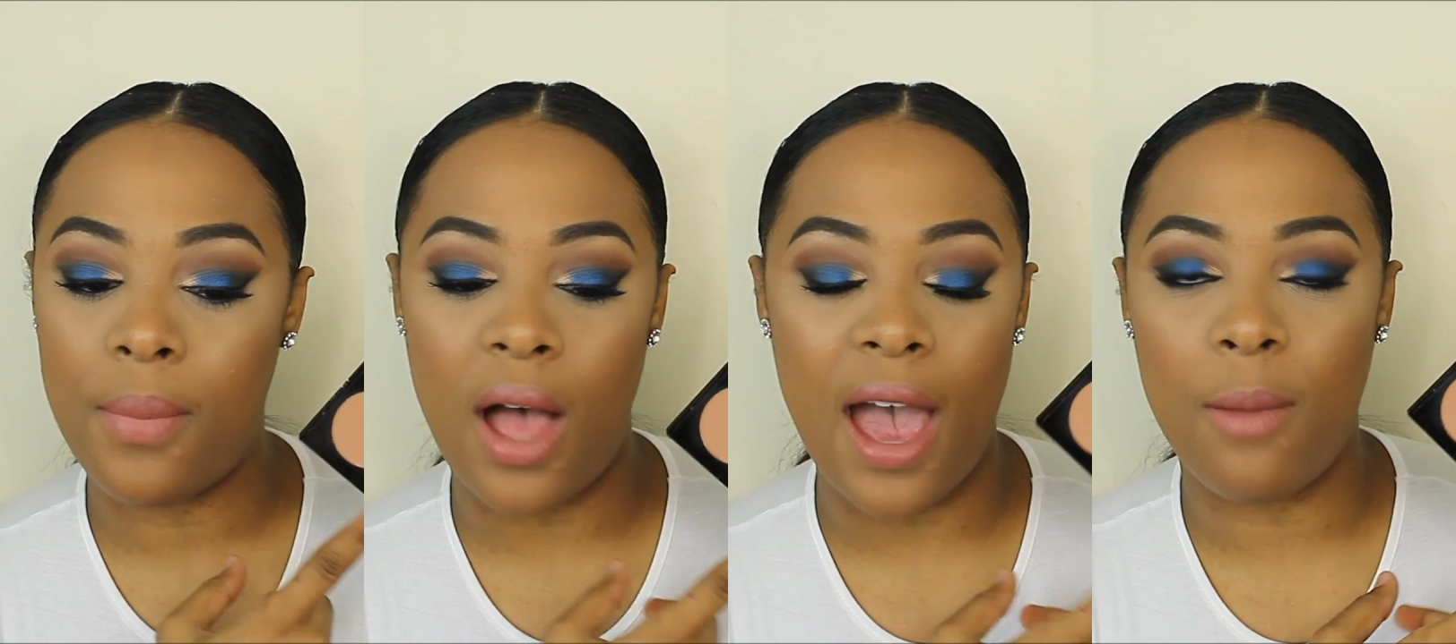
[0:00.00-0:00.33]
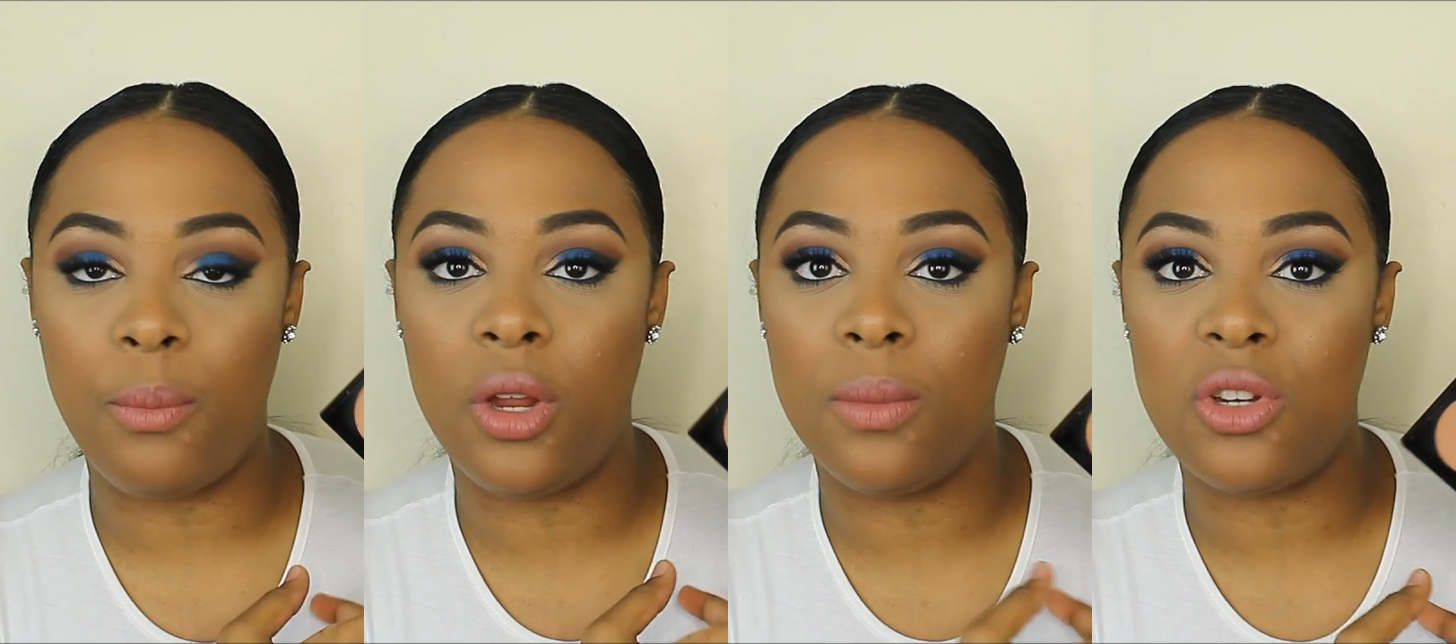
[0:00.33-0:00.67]
but I
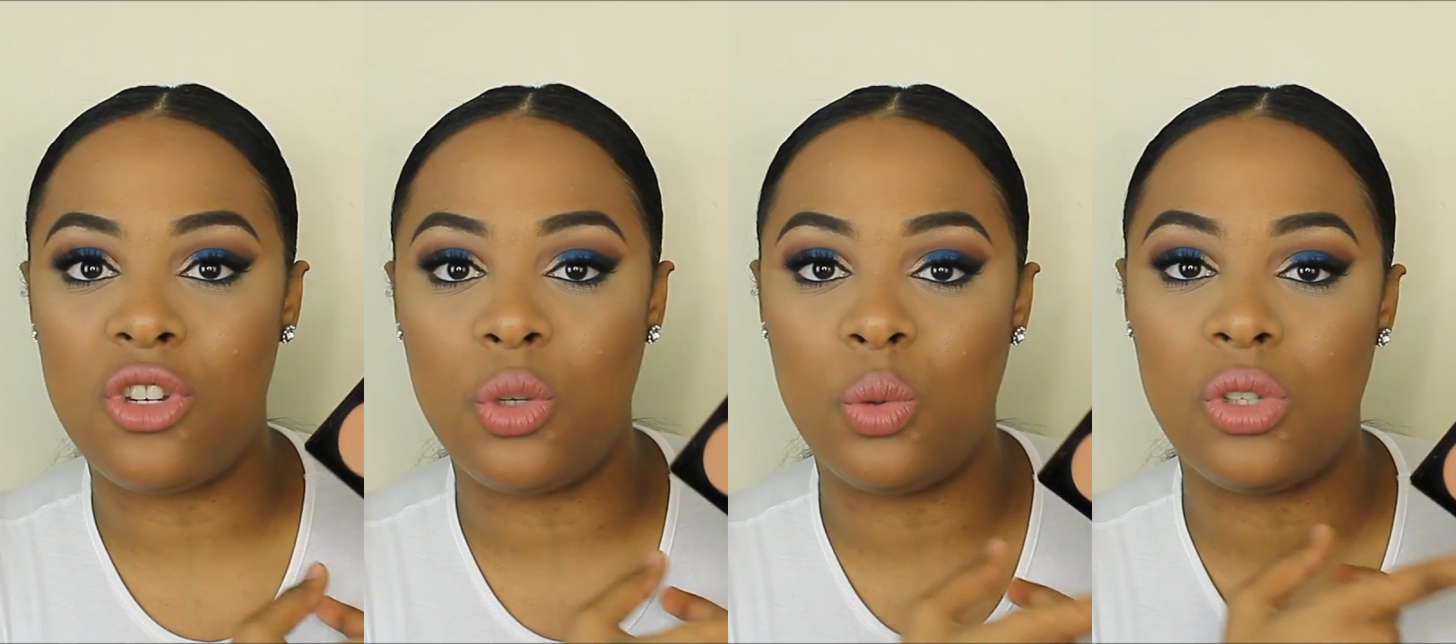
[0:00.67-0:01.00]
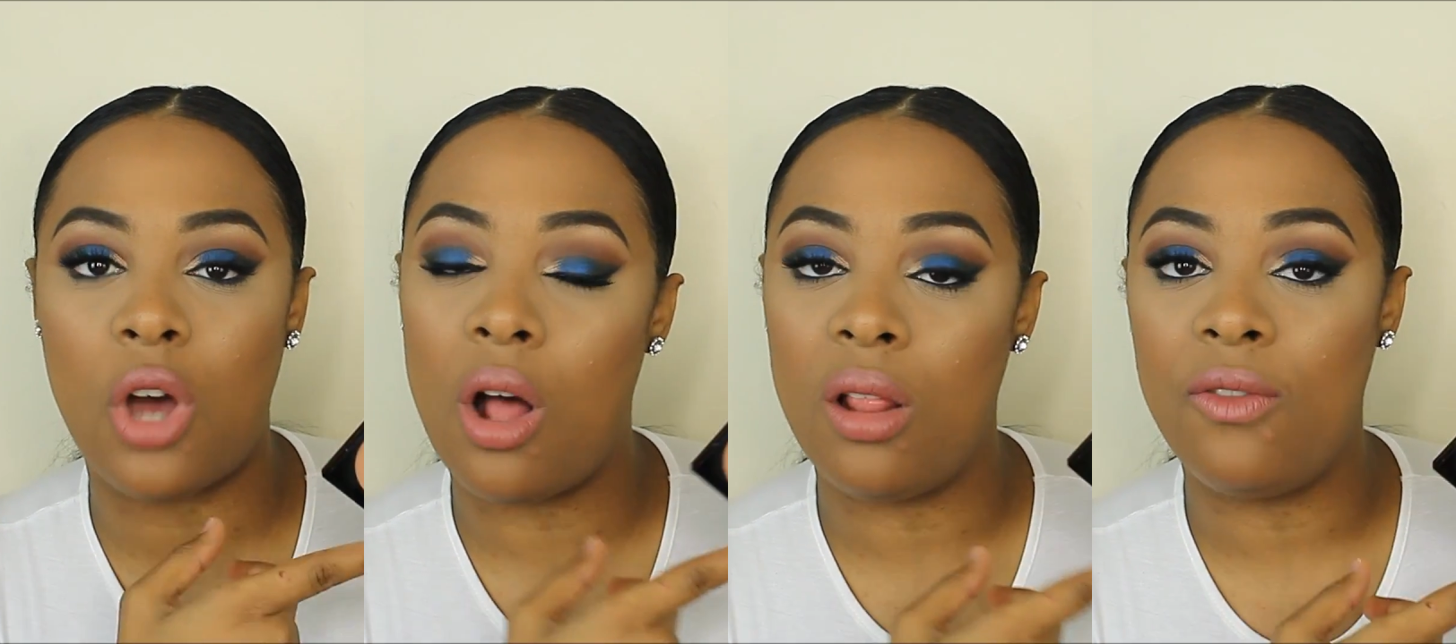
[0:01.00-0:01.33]
pretty much
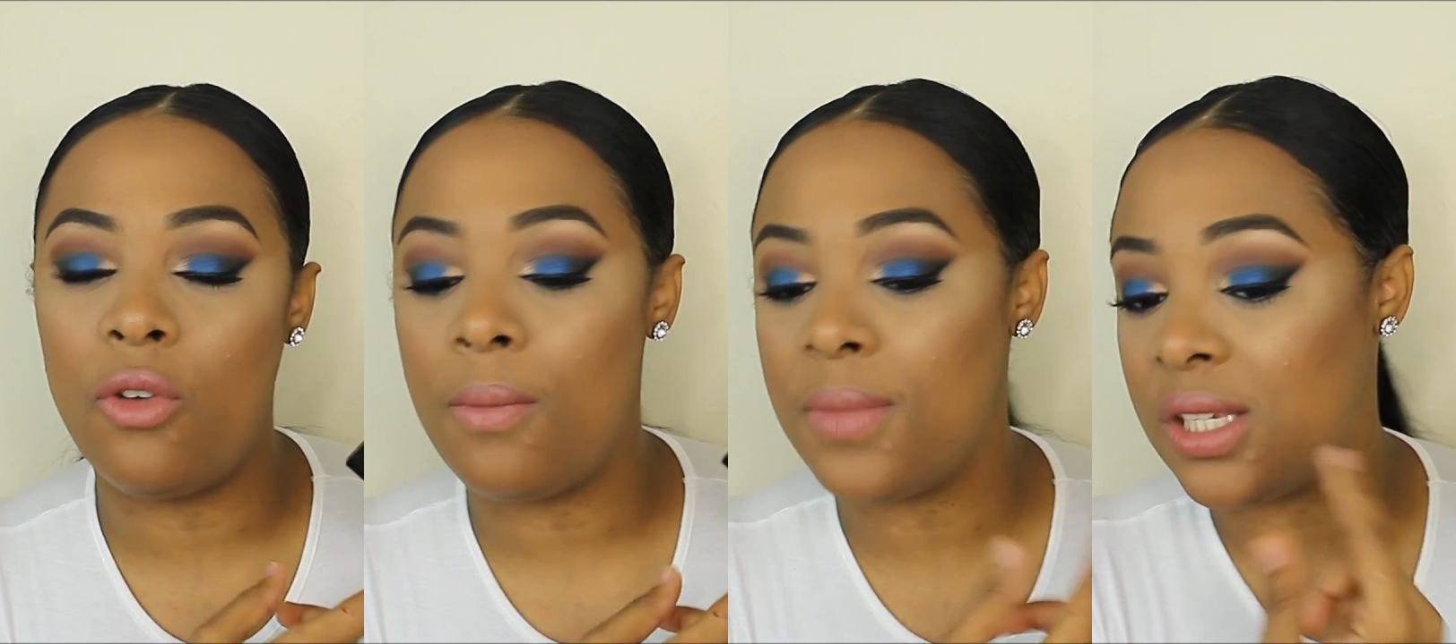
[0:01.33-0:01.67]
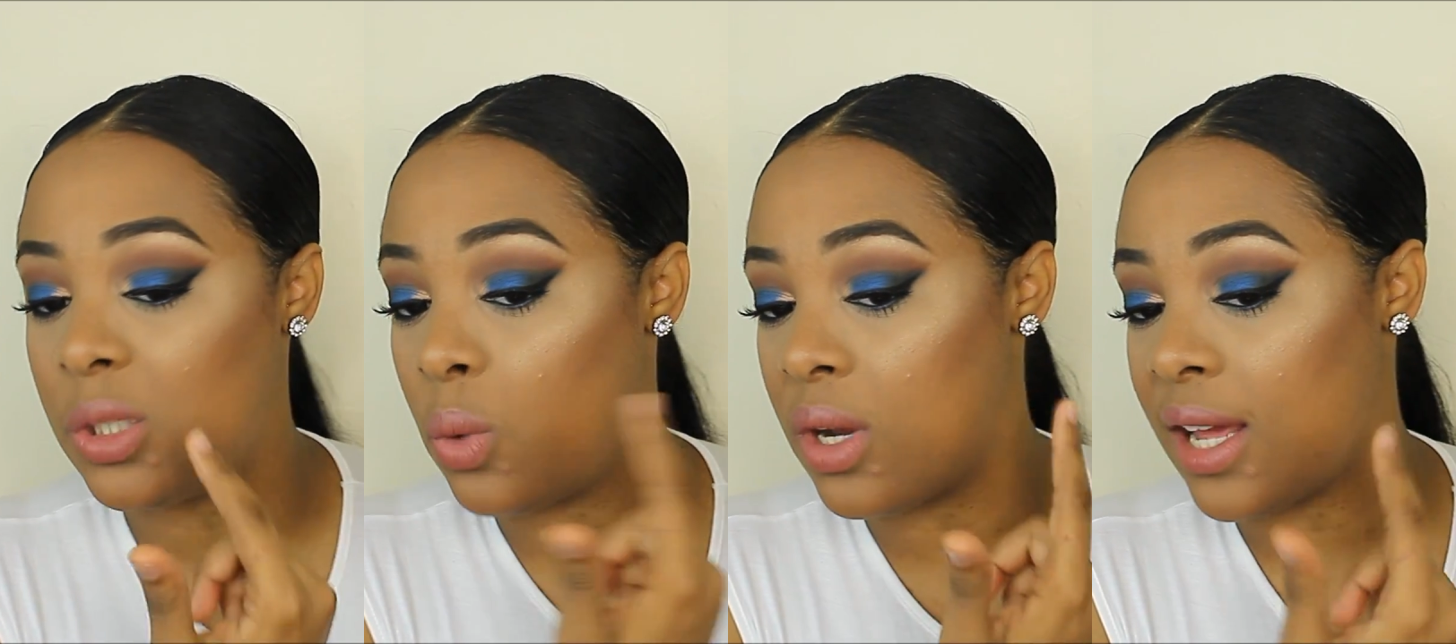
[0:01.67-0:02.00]
use all of them.
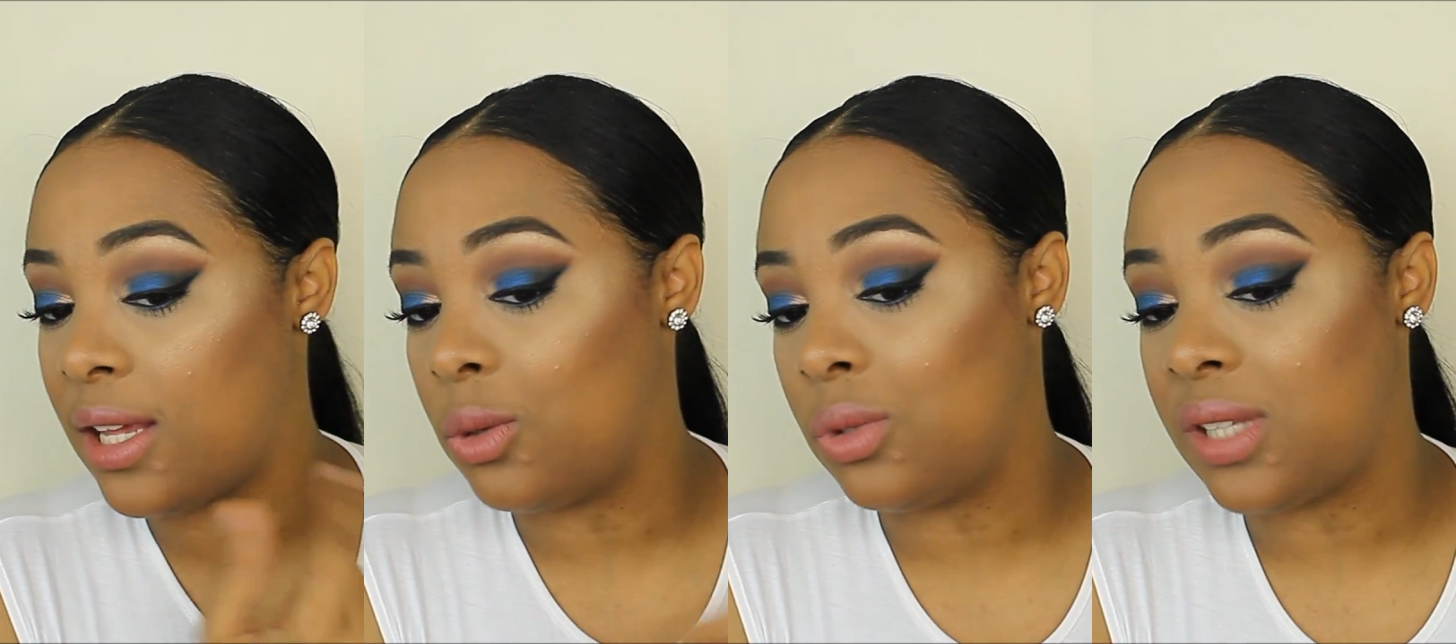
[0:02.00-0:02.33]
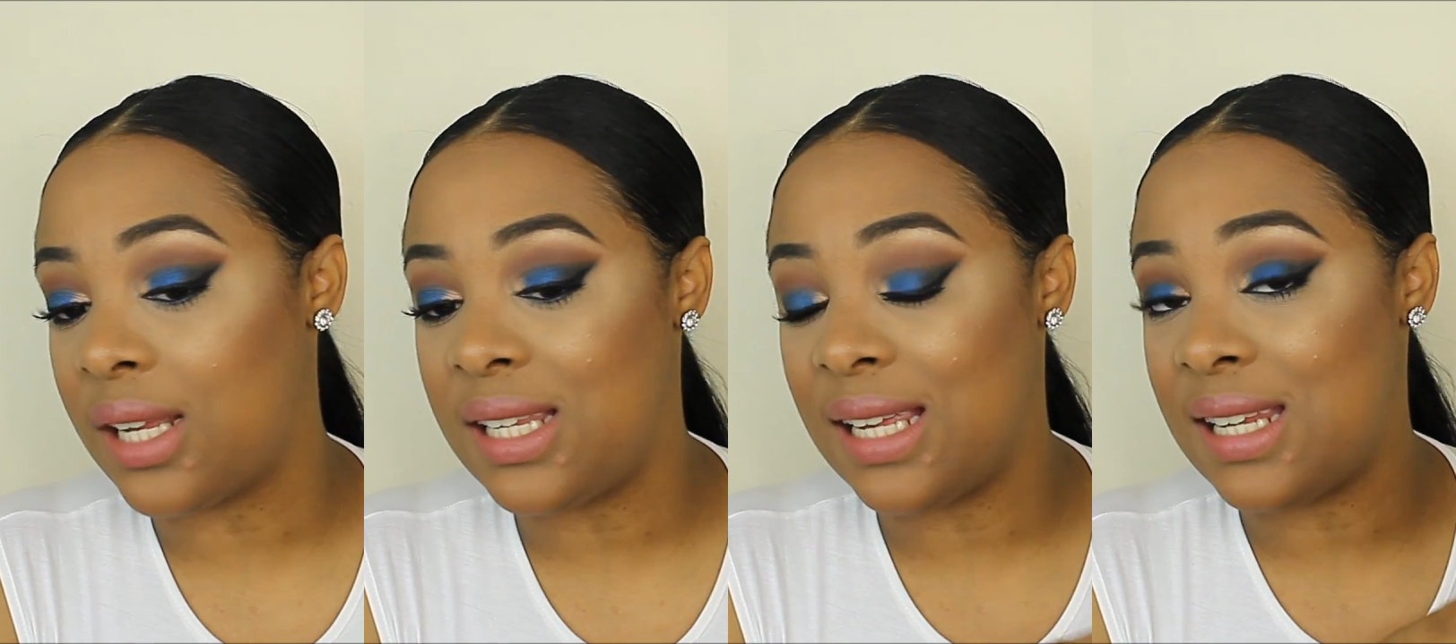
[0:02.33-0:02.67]
This is the one I
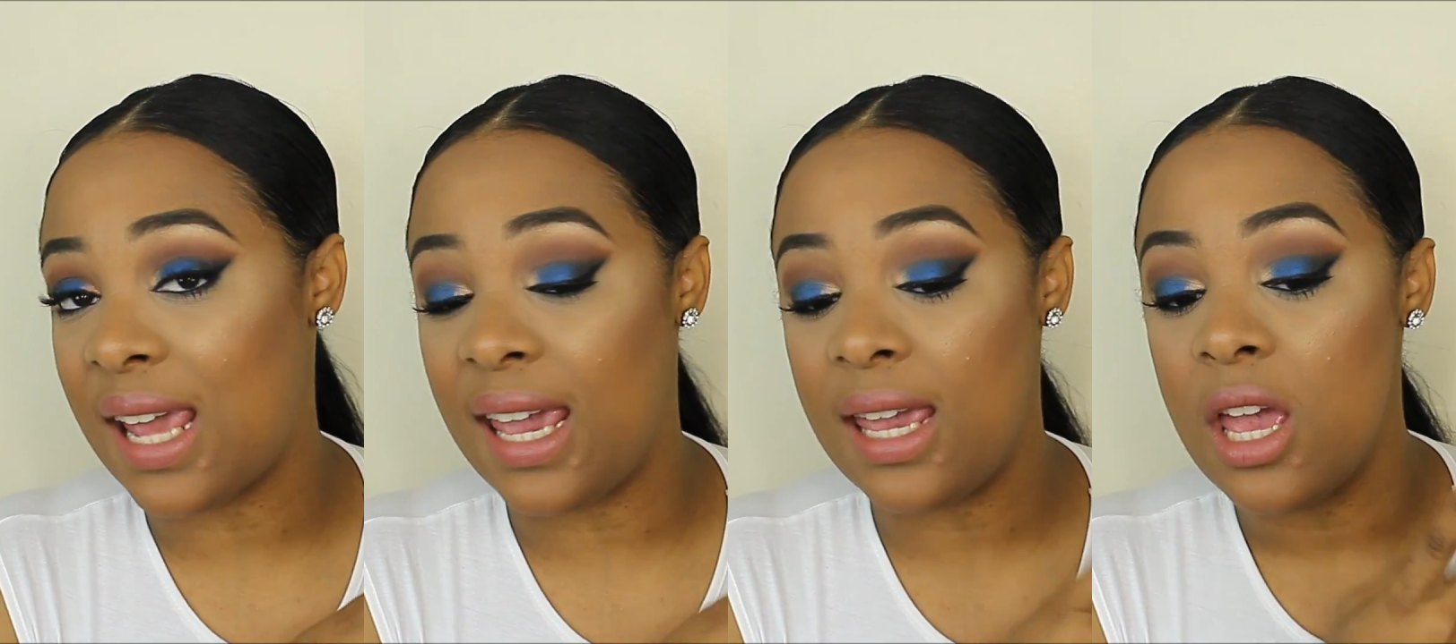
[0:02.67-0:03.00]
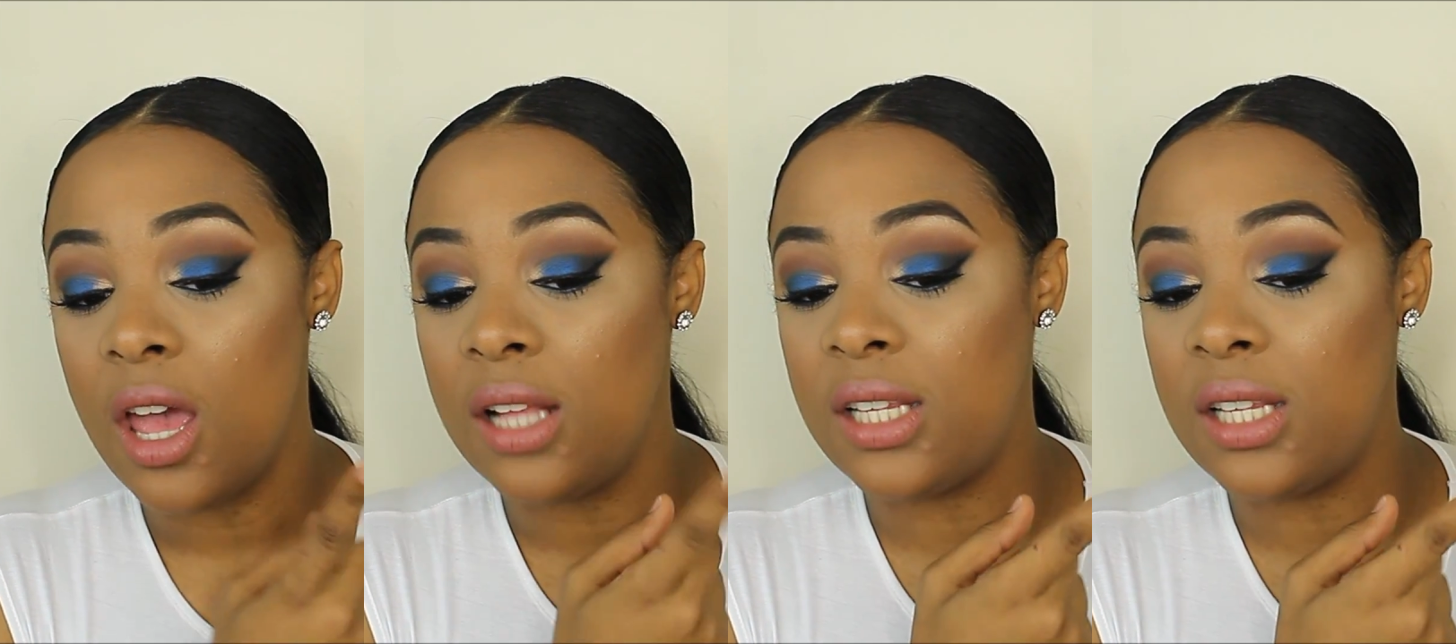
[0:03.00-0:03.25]
use today.